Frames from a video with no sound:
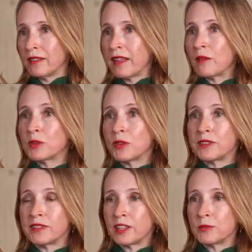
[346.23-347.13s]
That was
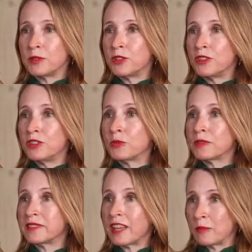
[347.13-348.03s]
the assessments you did to
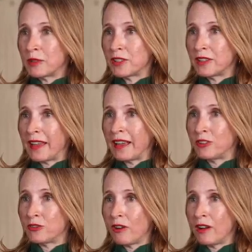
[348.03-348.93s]
establish that they
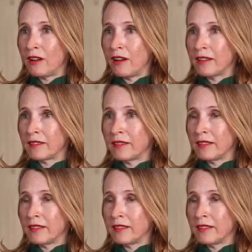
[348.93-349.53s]
had dry eye.